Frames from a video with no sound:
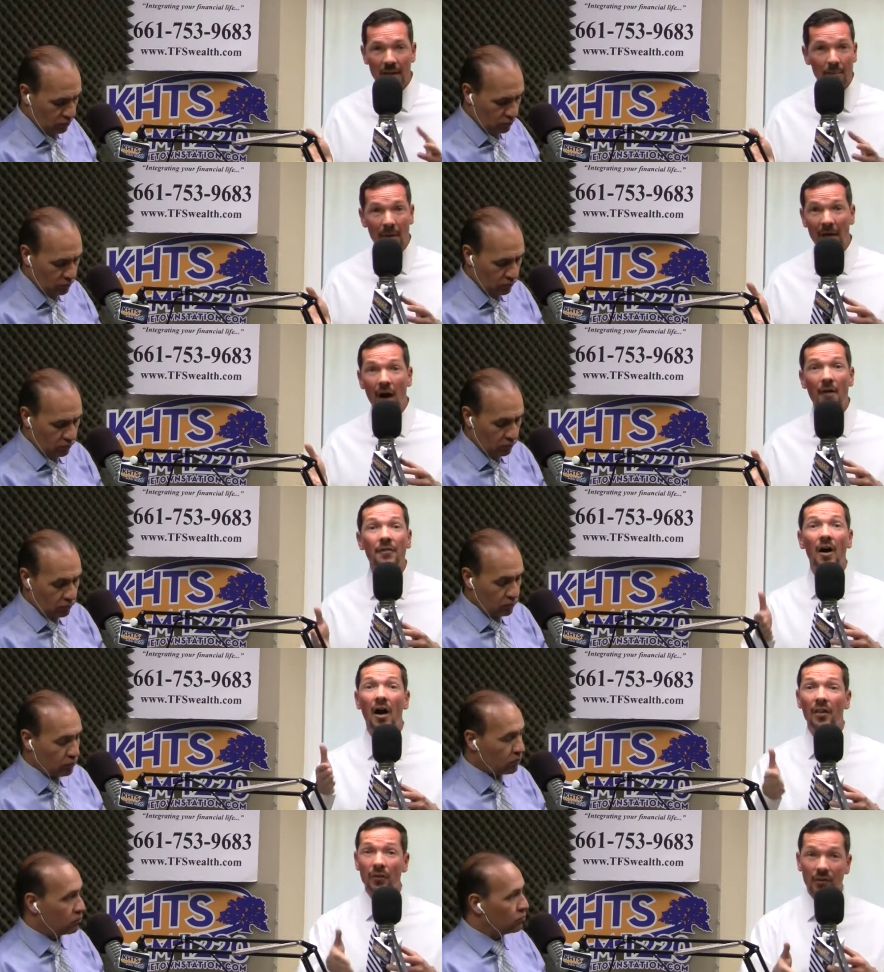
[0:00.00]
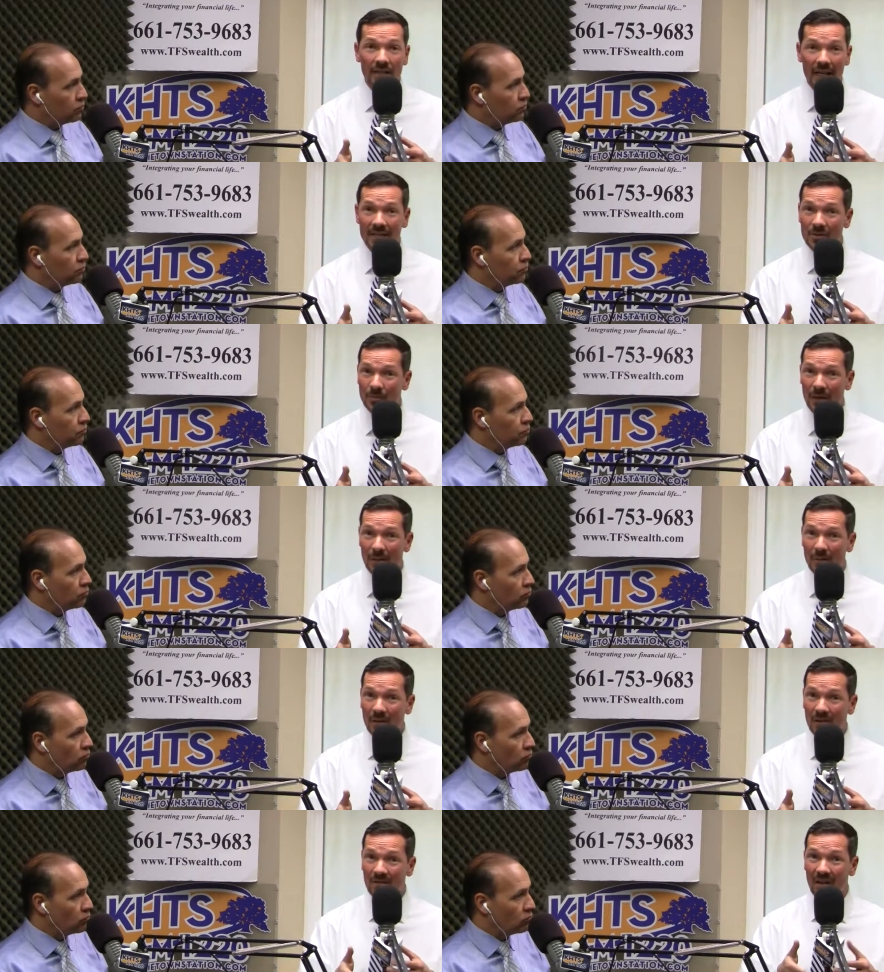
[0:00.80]
Speaker 1: Pay off other debts
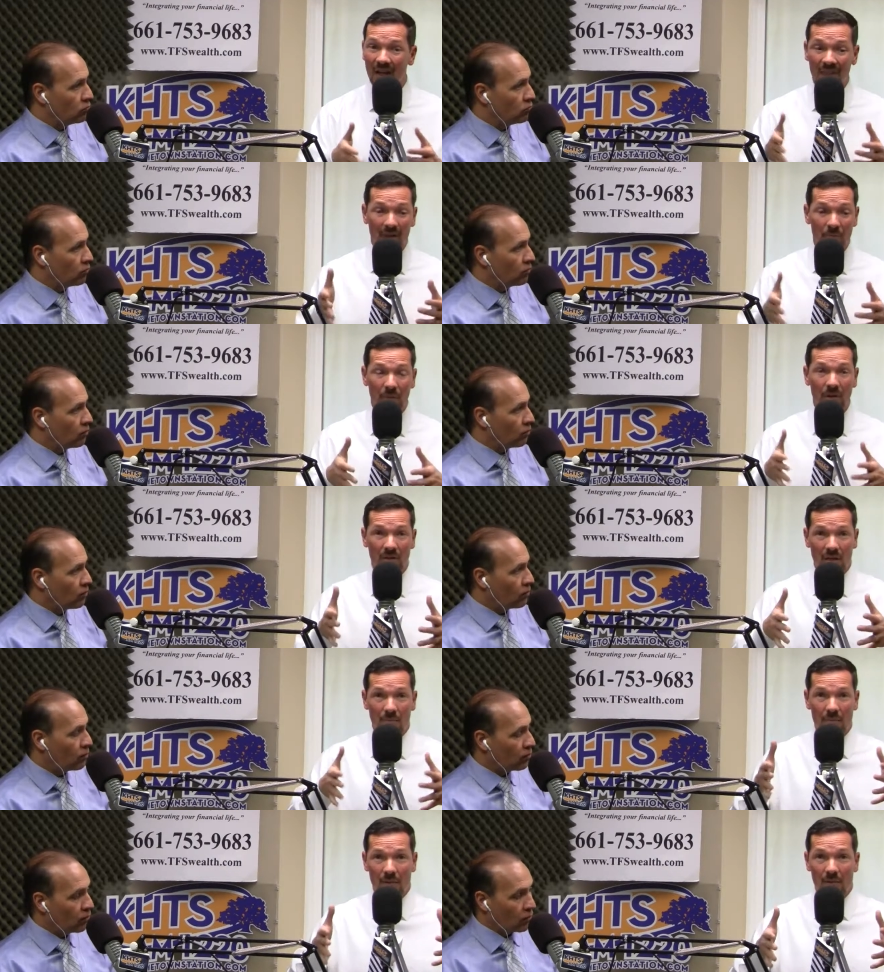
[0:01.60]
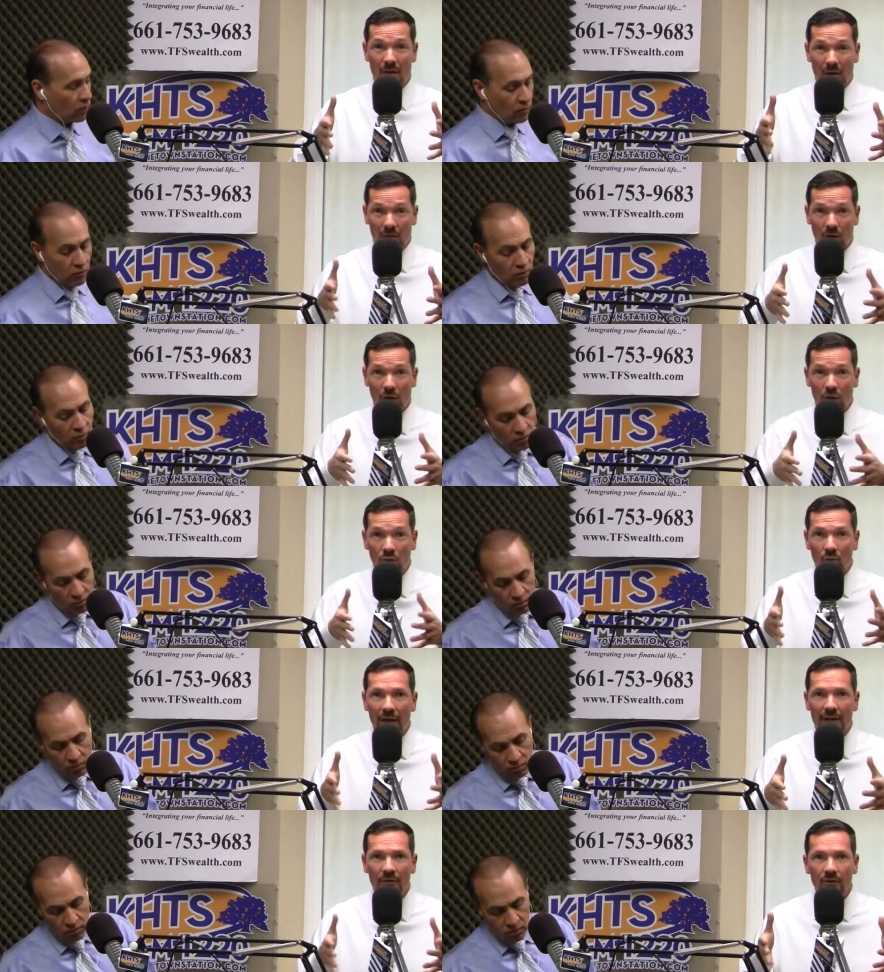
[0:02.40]
maybe, and then build up a, a, a
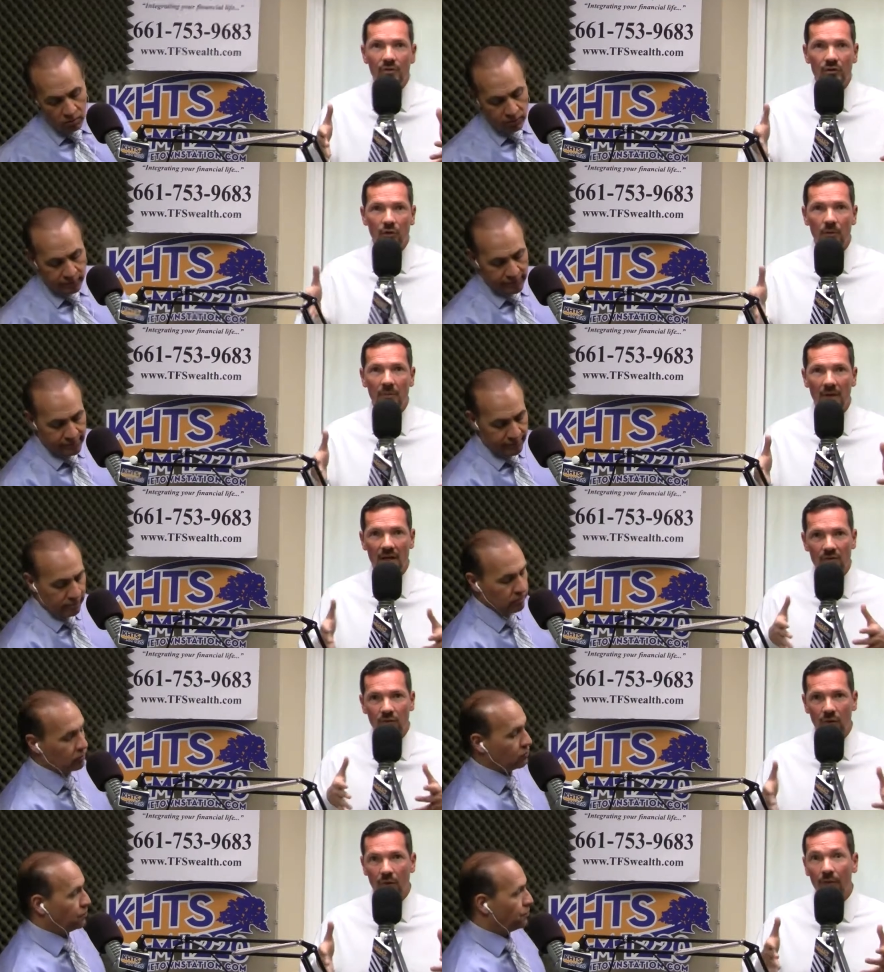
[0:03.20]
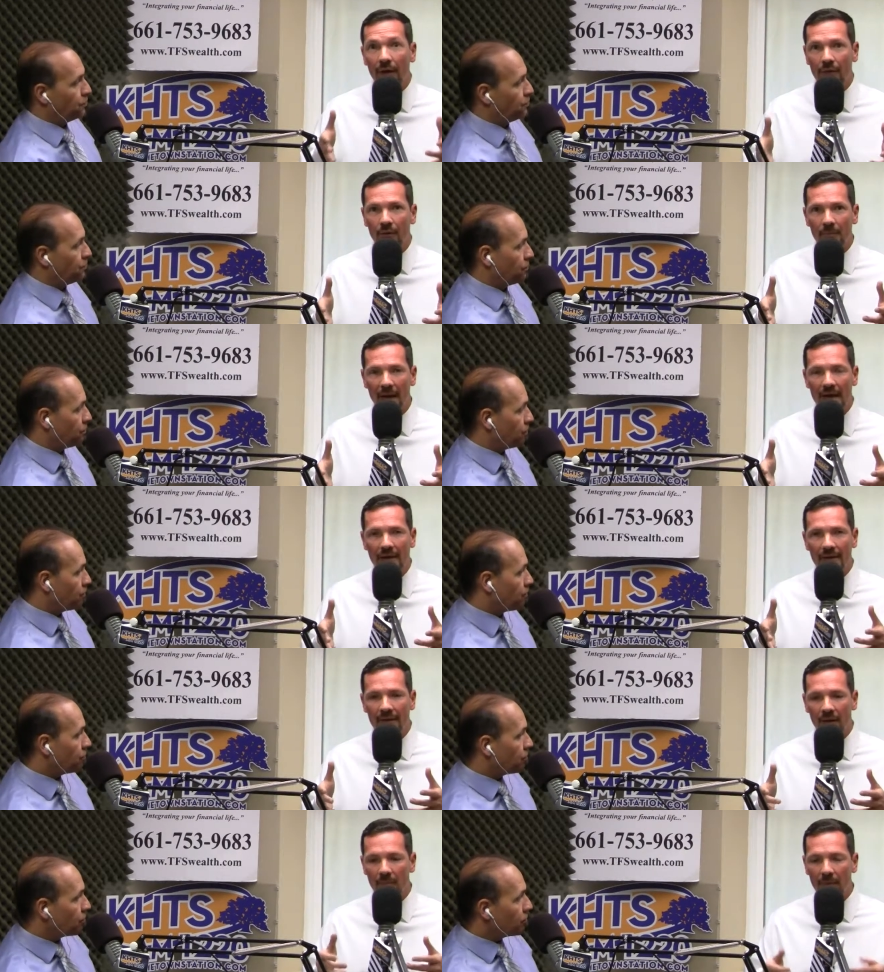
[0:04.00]
greater surplus or a greater
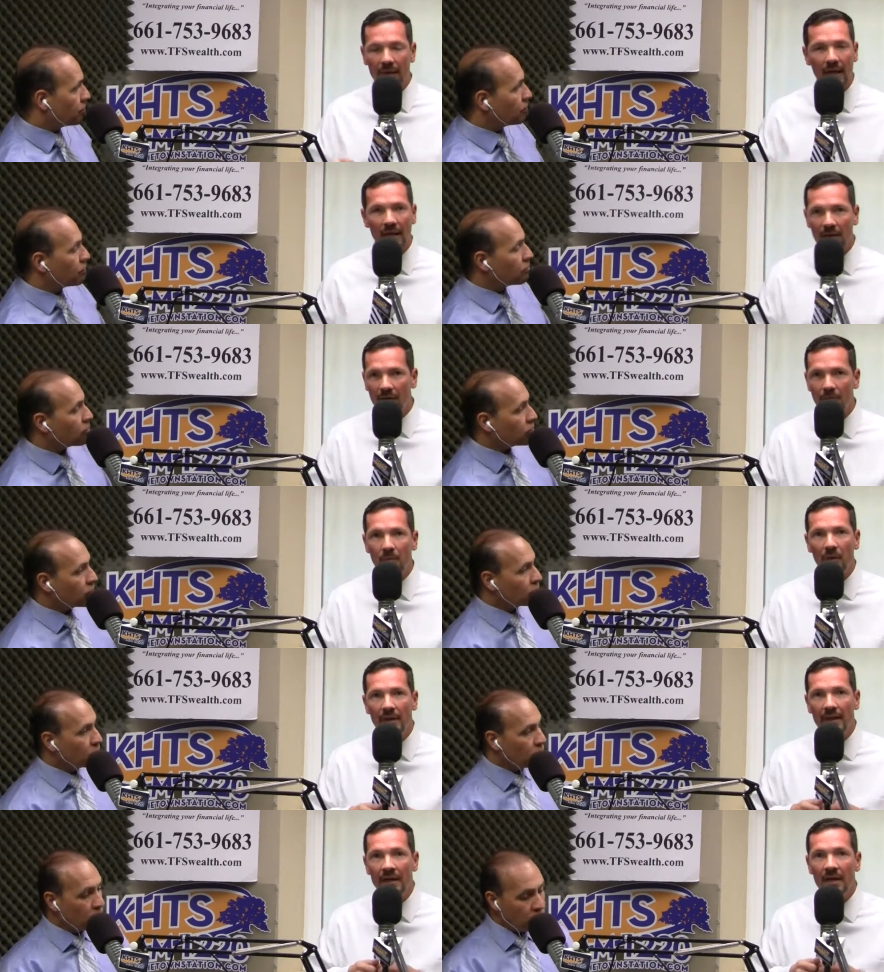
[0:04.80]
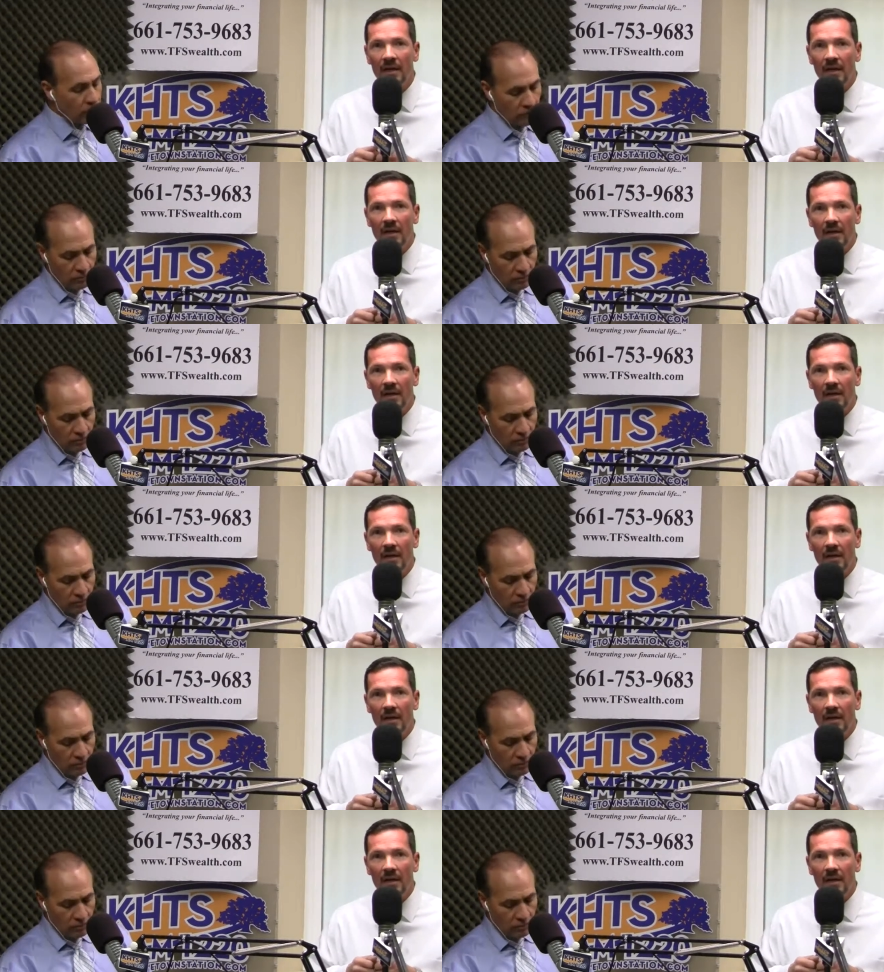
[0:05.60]
padding there. But I love putting